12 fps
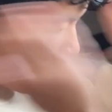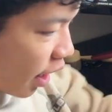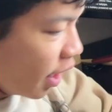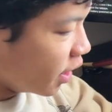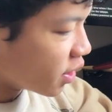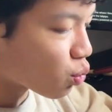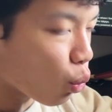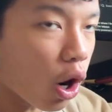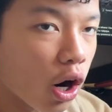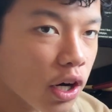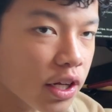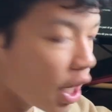It's
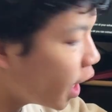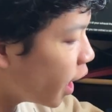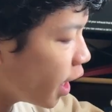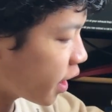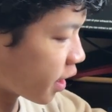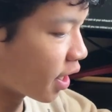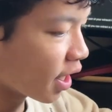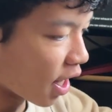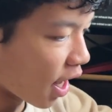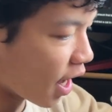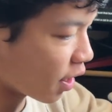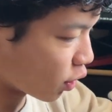working!
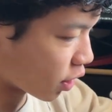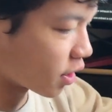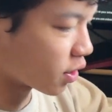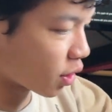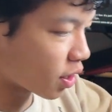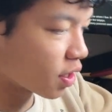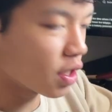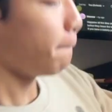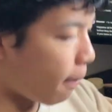Hey, look at this, look at this.